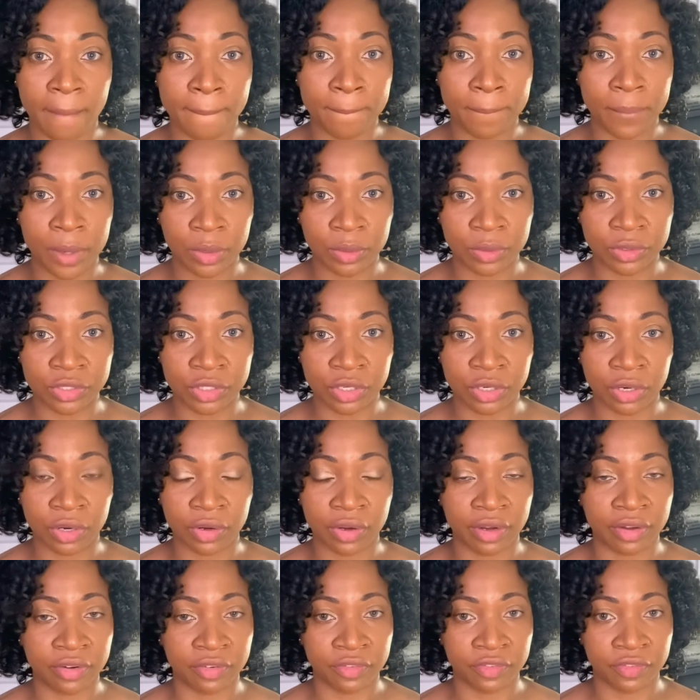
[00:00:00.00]
bolder
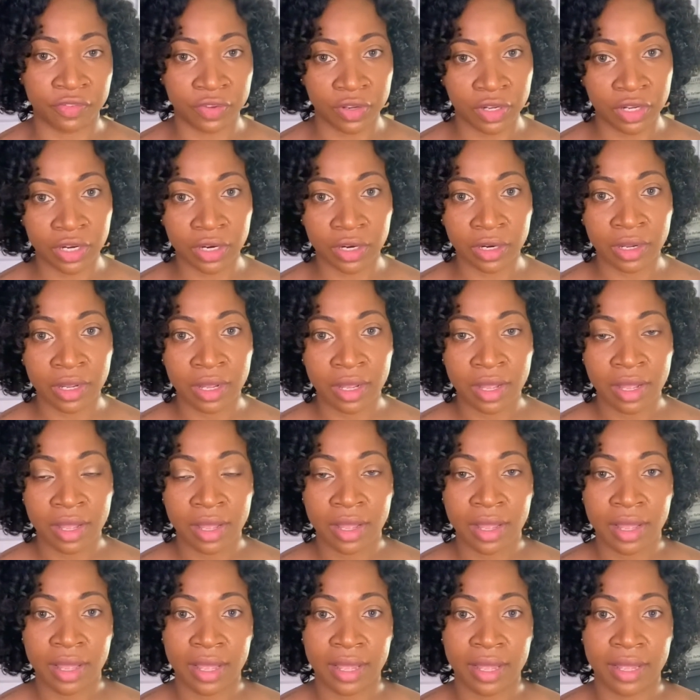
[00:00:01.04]
and fuller,
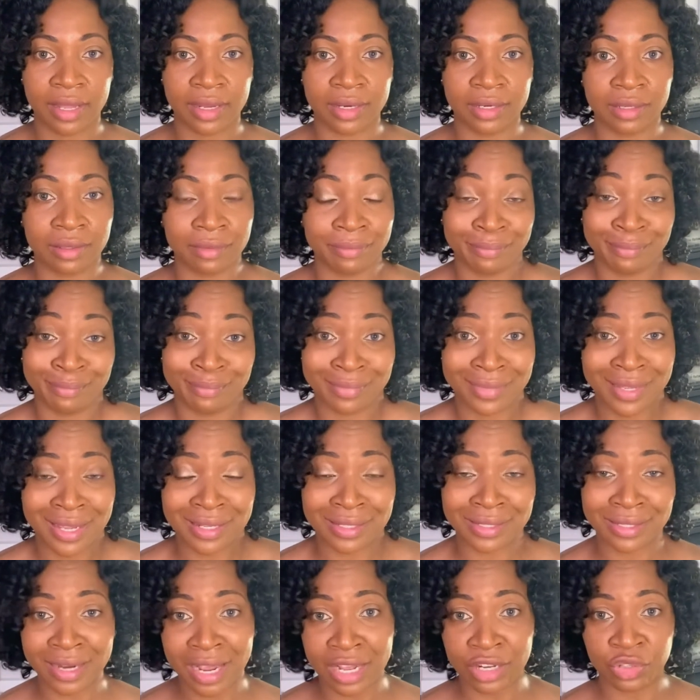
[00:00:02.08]
and it's
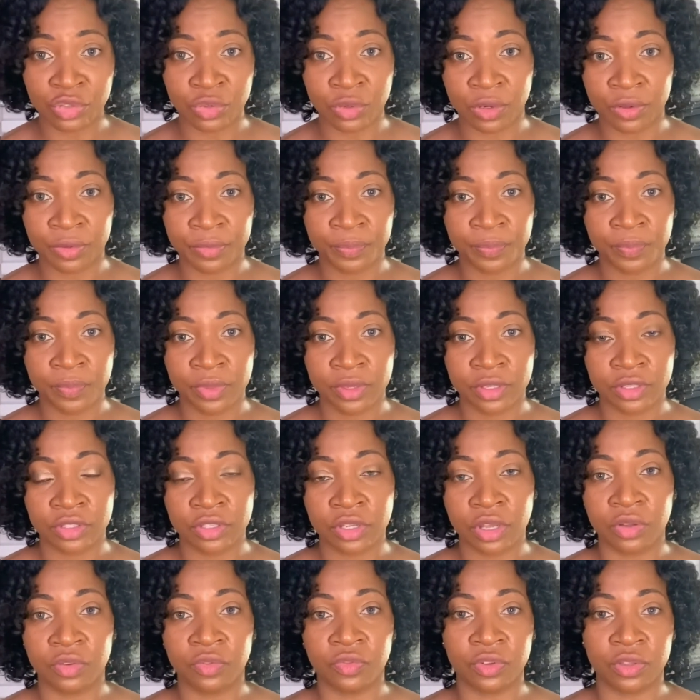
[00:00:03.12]
natural.
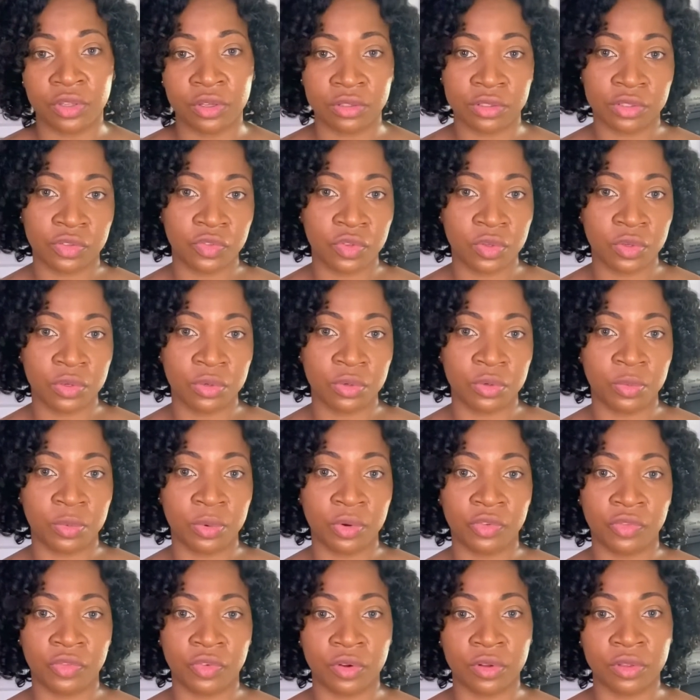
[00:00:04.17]
So for those of you who
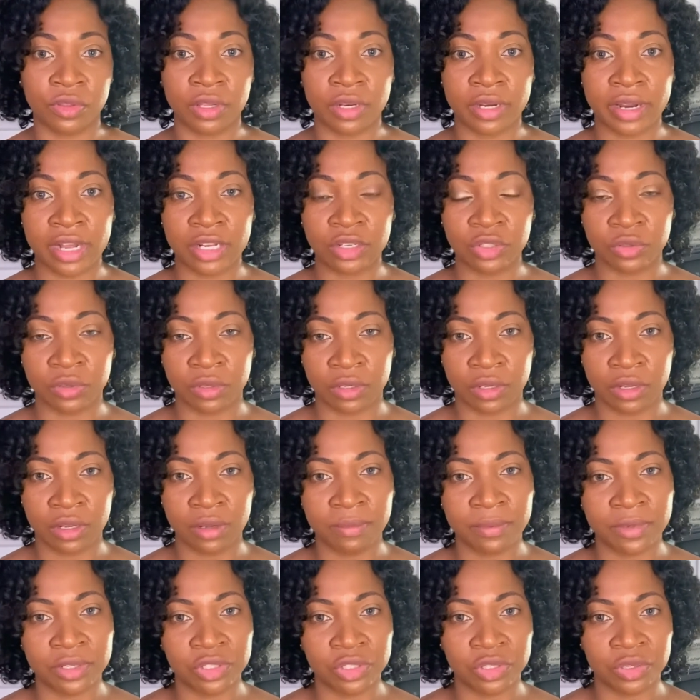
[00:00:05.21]
prefer the natural look,
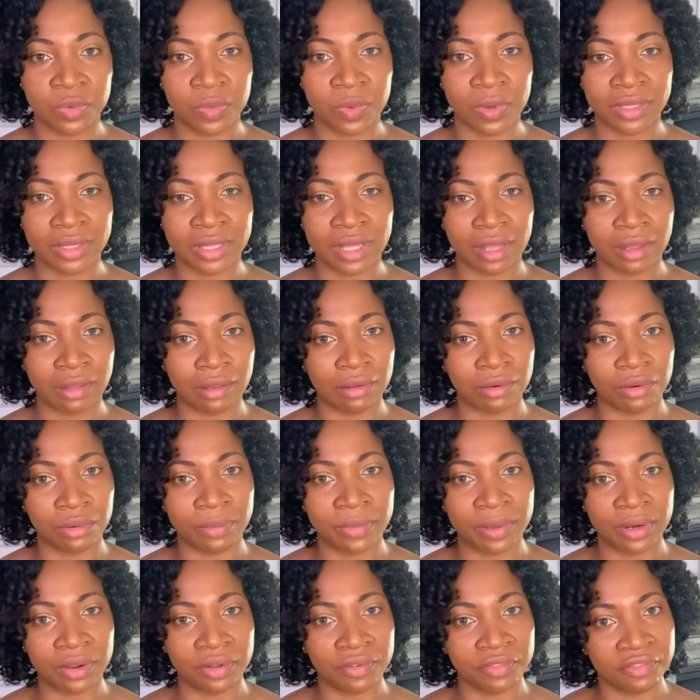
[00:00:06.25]
but you want that little
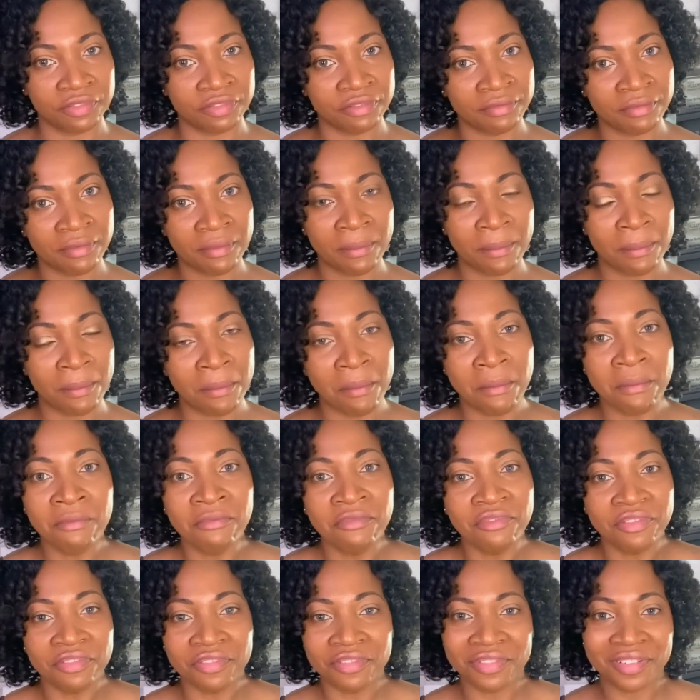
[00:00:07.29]
bit of
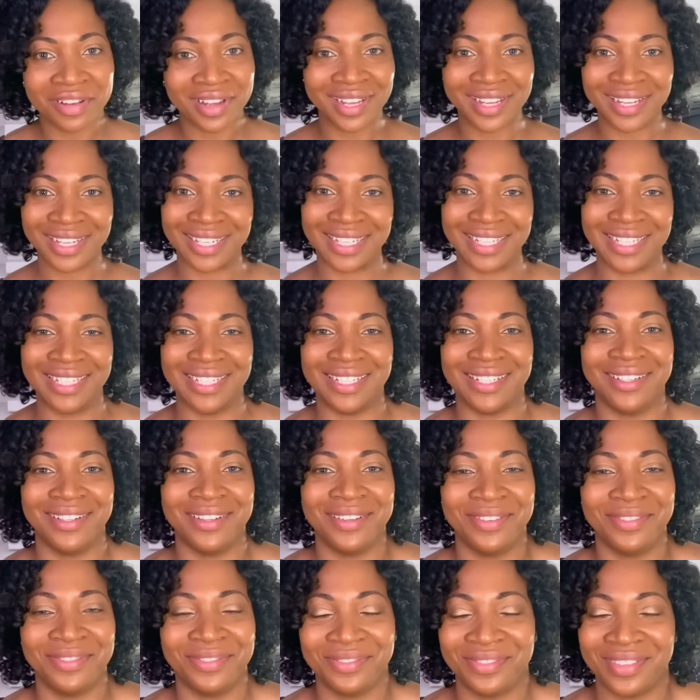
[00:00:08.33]
oomph,
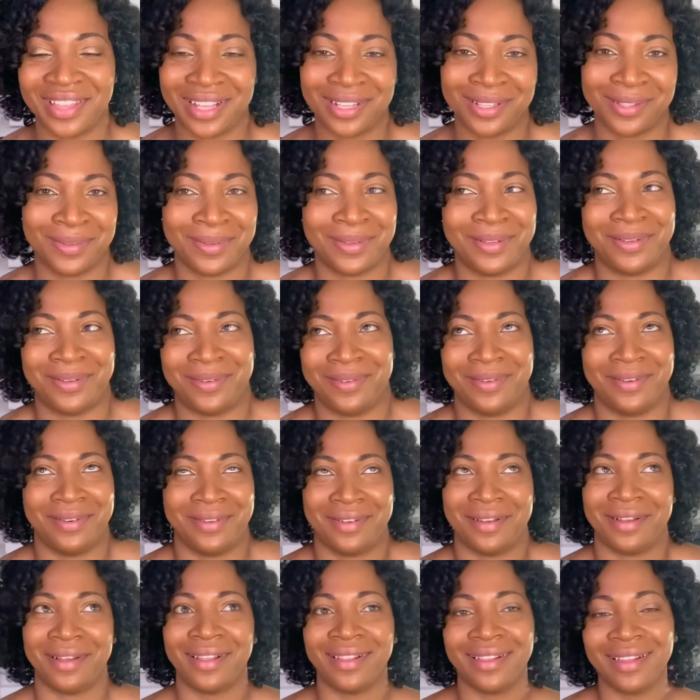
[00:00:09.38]
if that's what you want to
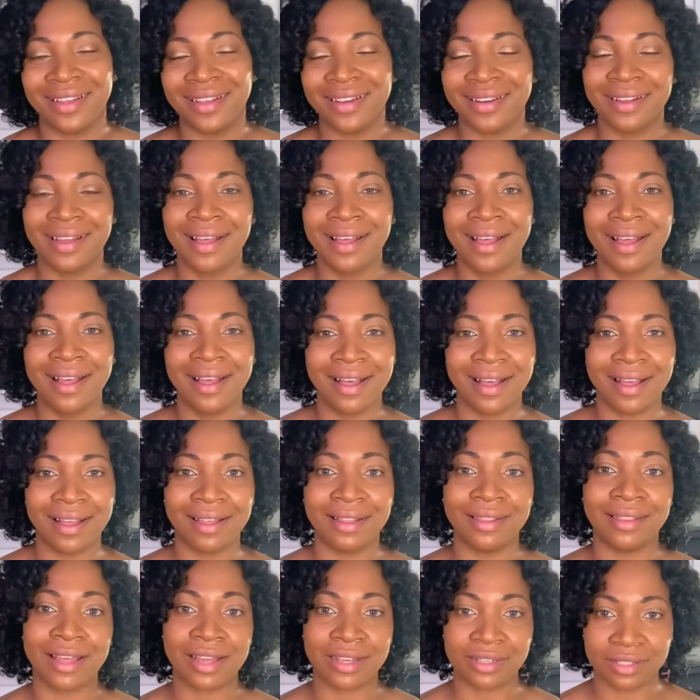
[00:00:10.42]
call it,
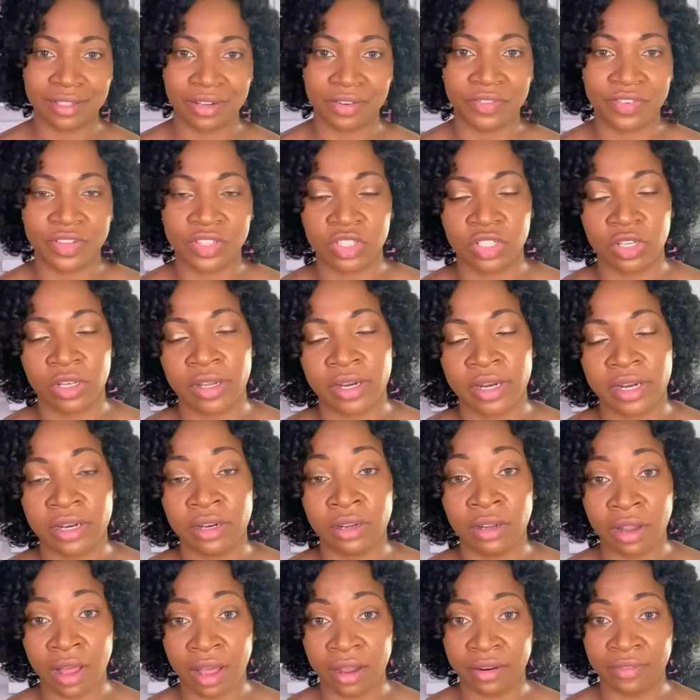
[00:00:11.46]
Lash Lift is good, and a
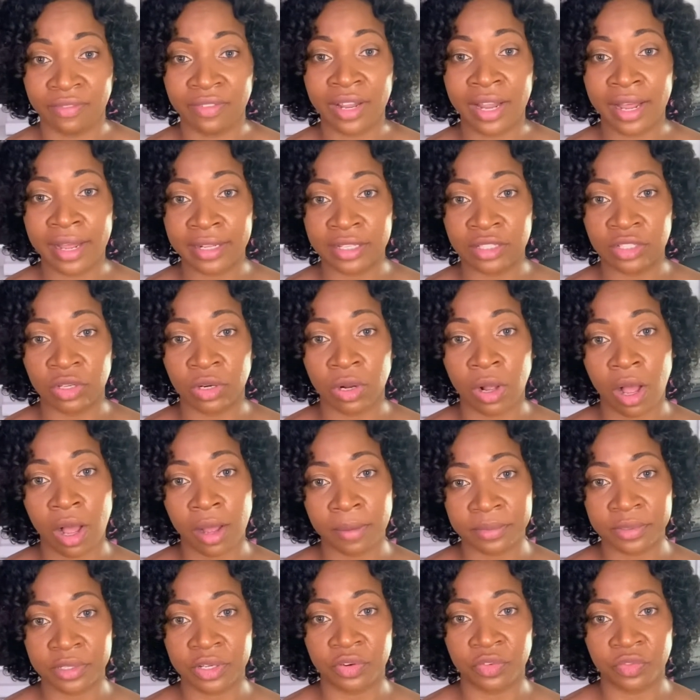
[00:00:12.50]
lot of clients are
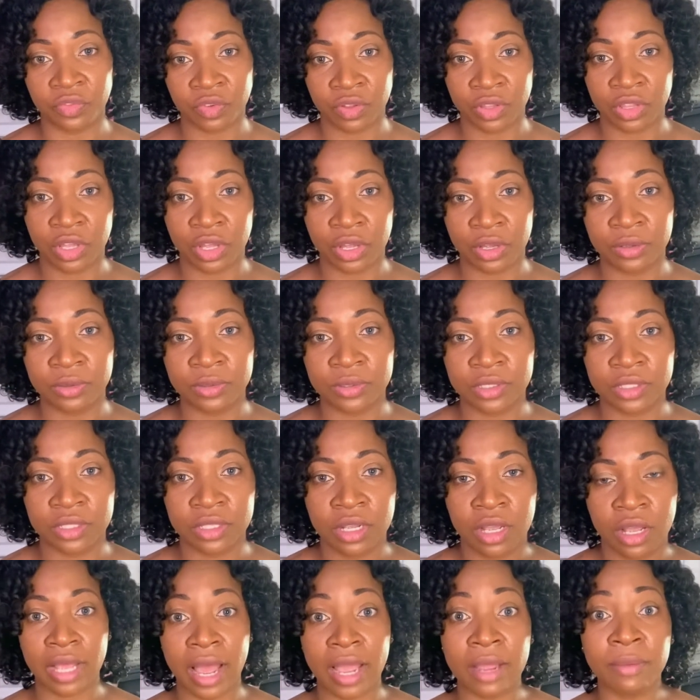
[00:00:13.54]
opting for those.
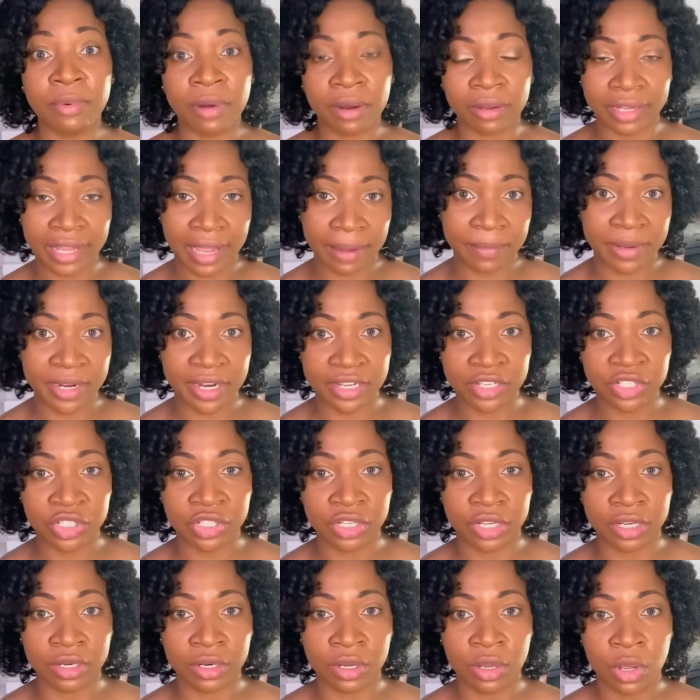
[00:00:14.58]
Eyebrow
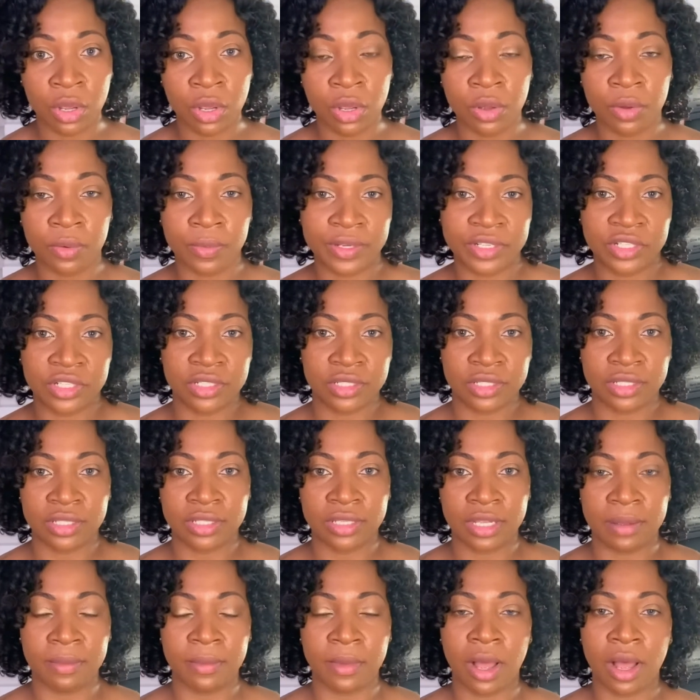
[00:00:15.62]
lamination, which is the
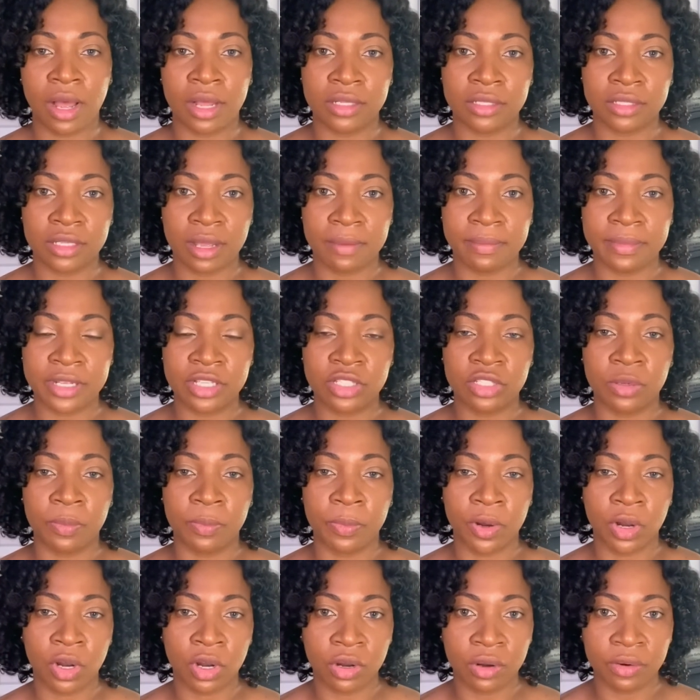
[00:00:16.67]
same concept. It's a
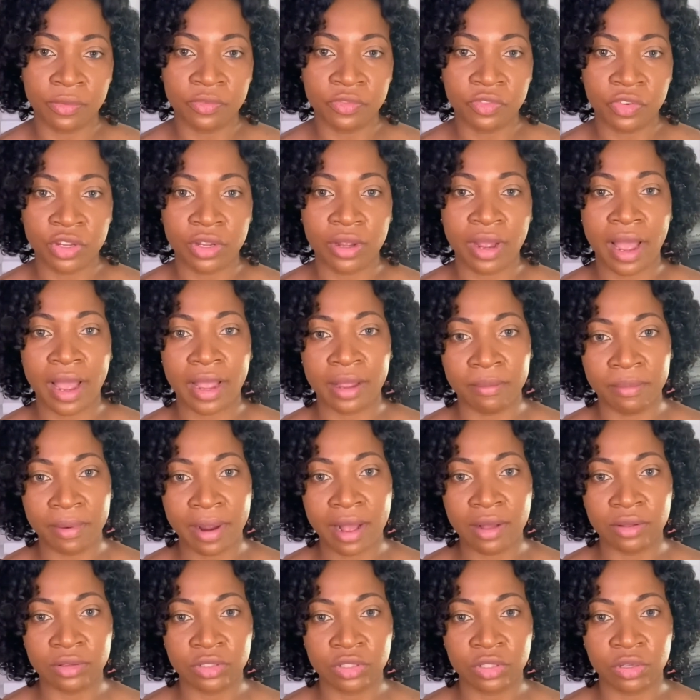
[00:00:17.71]
perm for your
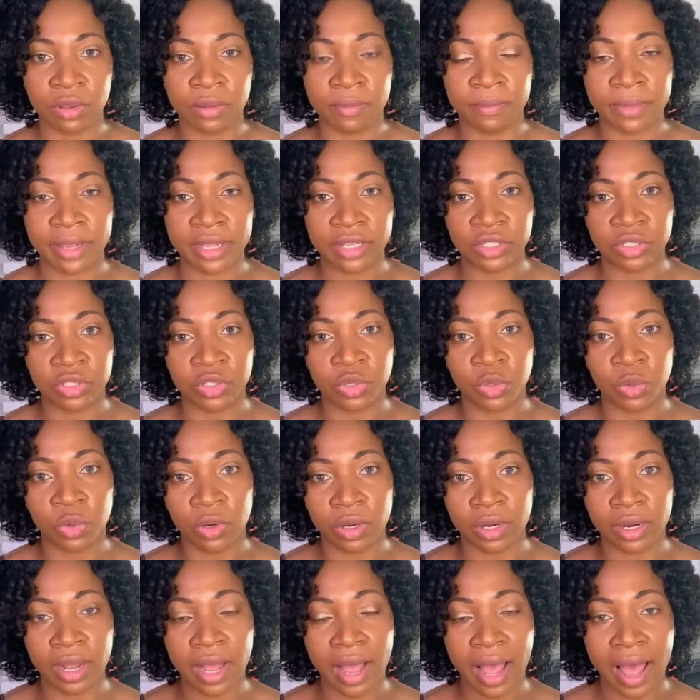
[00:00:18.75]
eyebrows, so it makes
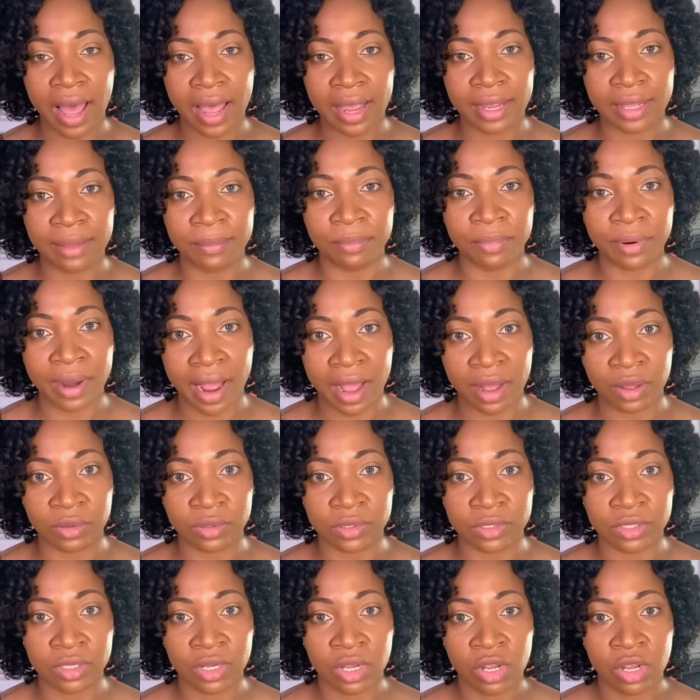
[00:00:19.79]
your eyebrows